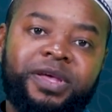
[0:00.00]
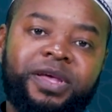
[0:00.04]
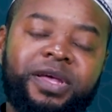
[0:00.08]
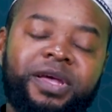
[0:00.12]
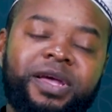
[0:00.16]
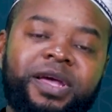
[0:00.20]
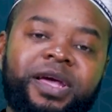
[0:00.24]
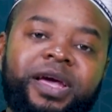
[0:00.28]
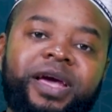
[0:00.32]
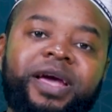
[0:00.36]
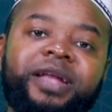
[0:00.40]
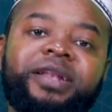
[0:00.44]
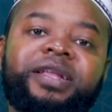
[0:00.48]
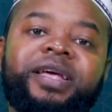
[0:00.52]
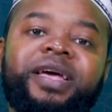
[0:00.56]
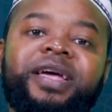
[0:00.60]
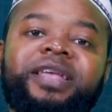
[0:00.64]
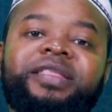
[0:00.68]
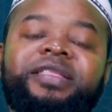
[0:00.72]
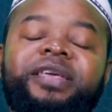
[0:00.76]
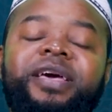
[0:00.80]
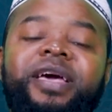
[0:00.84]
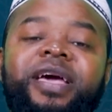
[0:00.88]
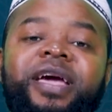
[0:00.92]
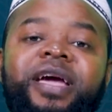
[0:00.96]
And at
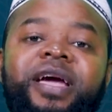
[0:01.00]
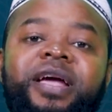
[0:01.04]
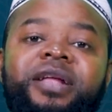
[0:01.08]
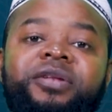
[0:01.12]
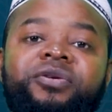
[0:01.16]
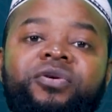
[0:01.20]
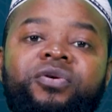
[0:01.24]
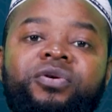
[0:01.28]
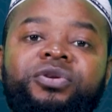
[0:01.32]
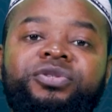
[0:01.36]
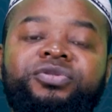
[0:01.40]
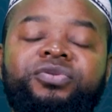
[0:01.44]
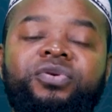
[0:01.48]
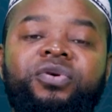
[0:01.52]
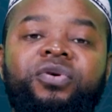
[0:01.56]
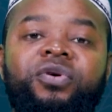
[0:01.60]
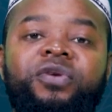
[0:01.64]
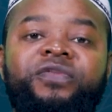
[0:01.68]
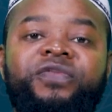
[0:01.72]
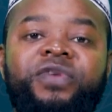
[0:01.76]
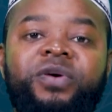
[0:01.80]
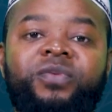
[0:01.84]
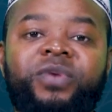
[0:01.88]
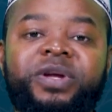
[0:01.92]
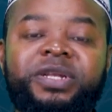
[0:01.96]
the end also
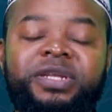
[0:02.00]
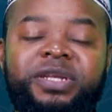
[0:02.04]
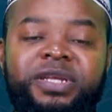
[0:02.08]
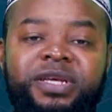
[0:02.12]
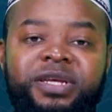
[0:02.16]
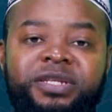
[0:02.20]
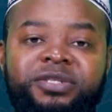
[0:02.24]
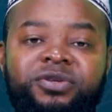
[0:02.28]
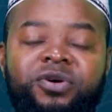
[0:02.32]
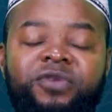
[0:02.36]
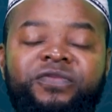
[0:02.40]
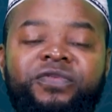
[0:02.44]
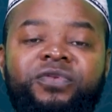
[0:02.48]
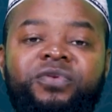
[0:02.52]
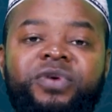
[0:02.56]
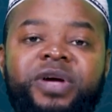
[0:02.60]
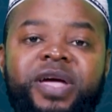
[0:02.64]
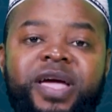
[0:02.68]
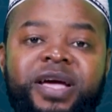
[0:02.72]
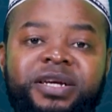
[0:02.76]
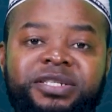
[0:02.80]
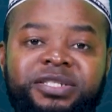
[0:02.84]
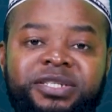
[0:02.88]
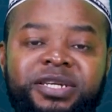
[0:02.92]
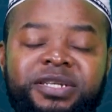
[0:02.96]
of our deeds, of our
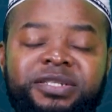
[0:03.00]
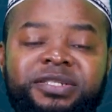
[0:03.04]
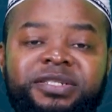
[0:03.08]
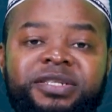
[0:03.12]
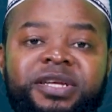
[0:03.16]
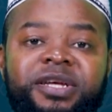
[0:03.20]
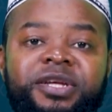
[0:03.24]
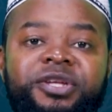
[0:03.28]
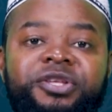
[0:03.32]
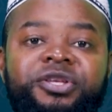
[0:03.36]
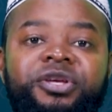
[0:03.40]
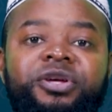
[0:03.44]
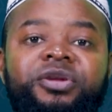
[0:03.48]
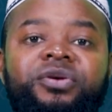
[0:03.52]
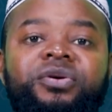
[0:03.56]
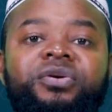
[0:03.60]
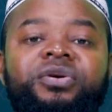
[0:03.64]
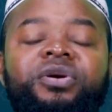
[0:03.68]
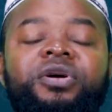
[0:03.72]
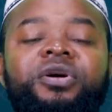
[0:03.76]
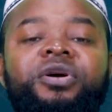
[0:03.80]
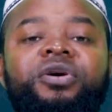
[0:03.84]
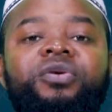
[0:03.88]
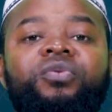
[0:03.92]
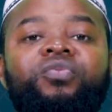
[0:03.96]
actions, you know,
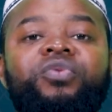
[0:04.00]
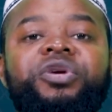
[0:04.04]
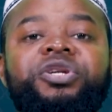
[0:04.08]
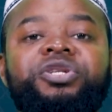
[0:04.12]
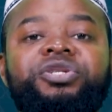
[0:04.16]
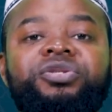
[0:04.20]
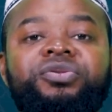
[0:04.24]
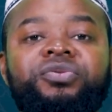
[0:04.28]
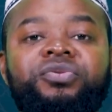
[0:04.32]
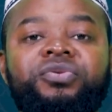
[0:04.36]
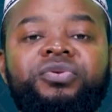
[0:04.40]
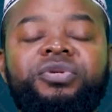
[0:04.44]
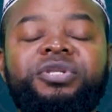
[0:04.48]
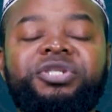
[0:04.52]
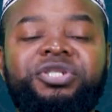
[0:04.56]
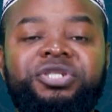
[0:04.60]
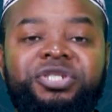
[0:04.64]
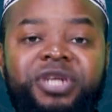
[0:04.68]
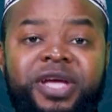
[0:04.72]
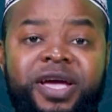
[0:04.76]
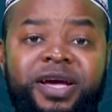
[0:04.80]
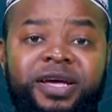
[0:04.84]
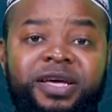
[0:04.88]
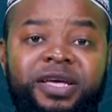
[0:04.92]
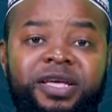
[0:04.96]
we should
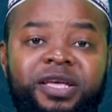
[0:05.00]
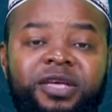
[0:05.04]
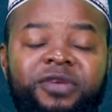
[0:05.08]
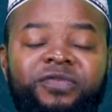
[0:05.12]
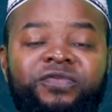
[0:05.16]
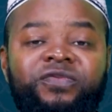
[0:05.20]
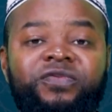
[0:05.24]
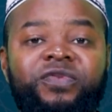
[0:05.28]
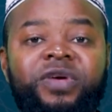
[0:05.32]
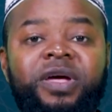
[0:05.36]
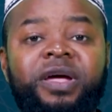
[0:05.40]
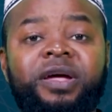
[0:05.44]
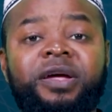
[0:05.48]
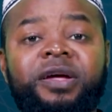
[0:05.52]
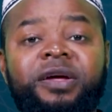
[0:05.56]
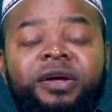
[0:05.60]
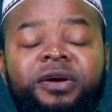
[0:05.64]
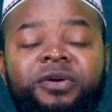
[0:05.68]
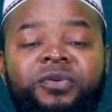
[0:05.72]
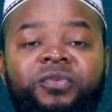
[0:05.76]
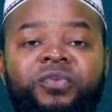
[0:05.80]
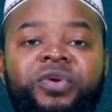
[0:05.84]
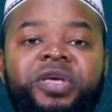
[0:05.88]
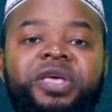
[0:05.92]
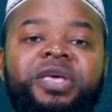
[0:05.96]
check if
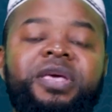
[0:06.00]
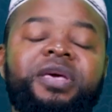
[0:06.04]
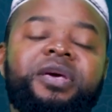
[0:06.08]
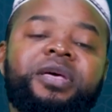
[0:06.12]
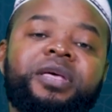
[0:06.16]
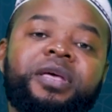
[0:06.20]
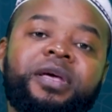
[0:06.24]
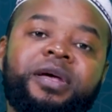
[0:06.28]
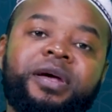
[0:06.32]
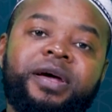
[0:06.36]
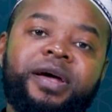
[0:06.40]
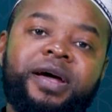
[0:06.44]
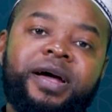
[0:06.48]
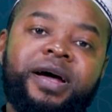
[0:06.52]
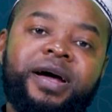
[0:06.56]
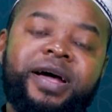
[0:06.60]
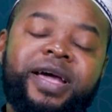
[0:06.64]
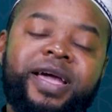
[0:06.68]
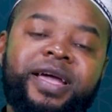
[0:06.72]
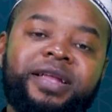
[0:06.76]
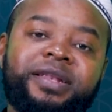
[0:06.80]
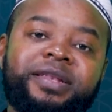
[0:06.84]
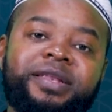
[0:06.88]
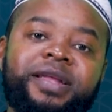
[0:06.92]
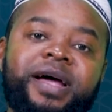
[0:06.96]
we
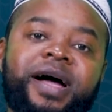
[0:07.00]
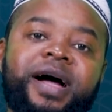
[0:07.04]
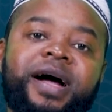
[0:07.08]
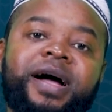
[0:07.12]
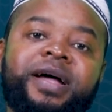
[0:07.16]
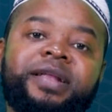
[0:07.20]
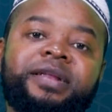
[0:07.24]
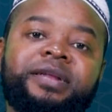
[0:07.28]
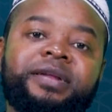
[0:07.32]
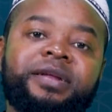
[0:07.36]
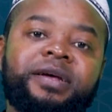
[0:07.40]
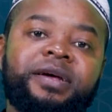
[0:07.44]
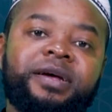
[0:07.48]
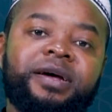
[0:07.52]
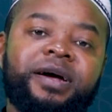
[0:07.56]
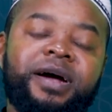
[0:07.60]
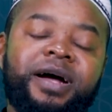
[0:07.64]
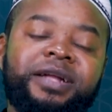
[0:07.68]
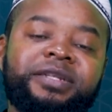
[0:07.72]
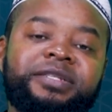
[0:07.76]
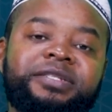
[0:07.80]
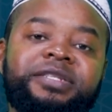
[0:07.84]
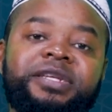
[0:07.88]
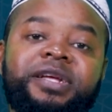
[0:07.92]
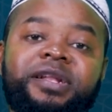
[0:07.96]
had done
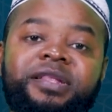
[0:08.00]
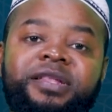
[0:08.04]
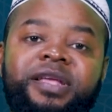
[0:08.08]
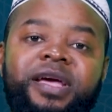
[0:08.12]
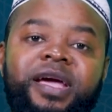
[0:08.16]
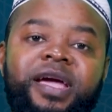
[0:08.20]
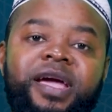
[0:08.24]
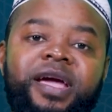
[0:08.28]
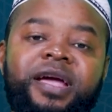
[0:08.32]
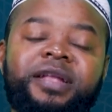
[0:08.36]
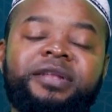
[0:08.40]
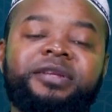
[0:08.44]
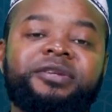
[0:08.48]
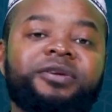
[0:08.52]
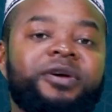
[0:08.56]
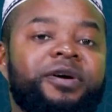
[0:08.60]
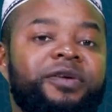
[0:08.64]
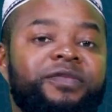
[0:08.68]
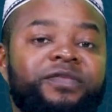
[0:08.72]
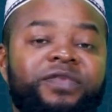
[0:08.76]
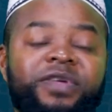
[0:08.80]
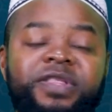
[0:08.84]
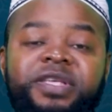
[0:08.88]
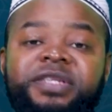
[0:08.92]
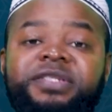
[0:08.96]
until the end
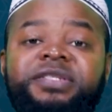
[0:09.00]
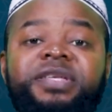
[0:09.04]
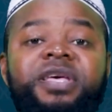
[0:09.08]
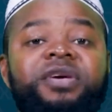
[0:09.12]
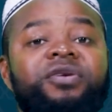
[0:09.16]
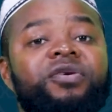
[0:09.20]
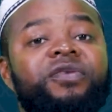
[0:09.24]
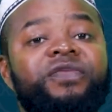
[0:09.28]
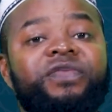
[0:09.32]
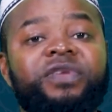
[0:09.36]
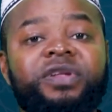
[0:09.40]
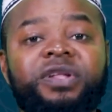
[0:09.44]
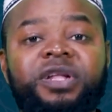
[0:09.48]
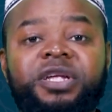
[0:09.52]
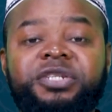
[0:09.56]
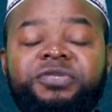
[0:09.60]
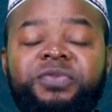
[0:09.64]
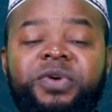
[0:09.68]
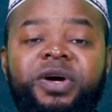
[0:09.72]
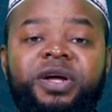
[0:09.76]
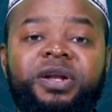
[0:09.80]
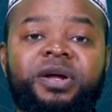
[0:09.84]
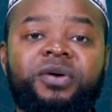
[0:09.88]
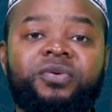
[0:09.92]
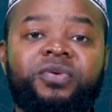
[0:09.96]
for the sake of Allah
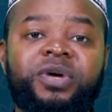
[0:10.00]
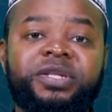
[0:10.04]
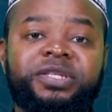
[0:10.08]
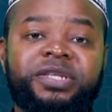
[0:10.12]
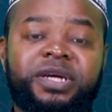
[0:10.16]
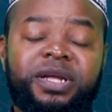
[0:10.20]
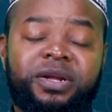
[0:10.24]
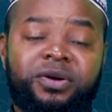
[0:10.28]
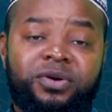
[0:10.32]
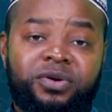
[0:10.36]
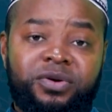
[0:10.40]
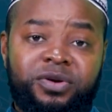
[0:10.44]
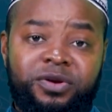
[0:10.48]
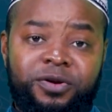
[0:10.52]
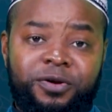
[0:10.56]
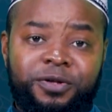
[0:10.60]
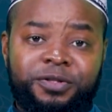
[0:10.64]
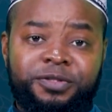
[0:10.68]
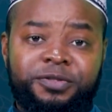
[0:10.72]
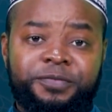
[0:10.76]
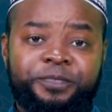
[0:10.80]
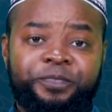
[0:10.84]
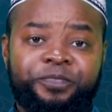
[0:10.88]
subhanahu wa ta'ala or not.